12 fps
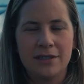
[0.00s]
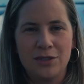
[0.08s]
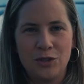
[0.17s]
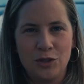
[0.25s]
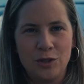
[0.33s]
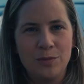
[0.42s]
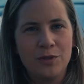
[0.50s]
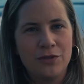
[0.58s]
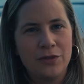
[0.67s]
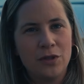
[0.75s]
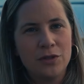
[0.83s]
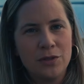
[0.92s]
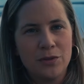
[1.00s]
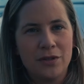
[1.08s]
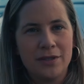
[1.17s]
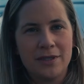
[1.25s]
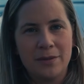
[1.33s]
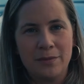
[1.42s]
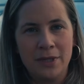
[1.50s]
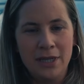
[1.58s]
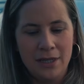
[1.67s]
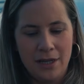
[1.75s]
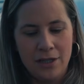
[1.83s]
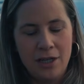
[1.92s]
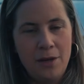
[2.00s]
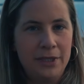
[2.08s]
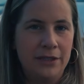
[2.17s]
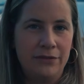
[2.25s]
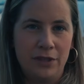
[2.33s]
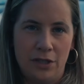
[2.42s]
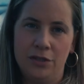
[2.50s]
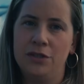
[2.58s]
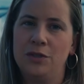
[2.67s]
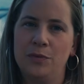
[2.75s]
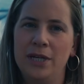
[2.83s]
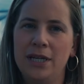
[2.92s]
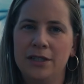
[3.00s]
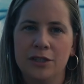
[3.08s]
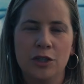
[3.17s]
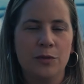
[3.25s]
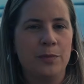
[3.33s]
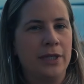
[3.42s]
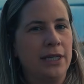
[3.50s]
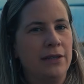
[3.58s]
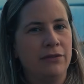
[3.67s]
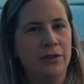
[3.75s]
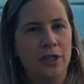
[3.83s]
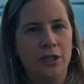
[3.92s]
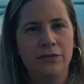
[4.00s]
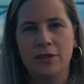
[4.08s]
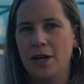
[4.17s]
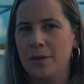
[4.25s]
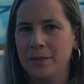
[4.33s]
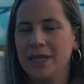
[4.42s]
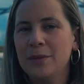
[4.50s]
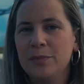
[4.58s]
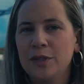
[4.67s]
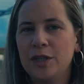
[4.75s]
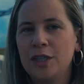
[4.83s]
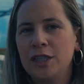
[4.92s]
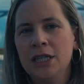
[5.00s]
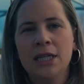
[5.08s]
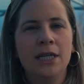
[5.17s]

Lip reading: and the tulips, you've also got some accompanying flowers as well that could be in flower from April,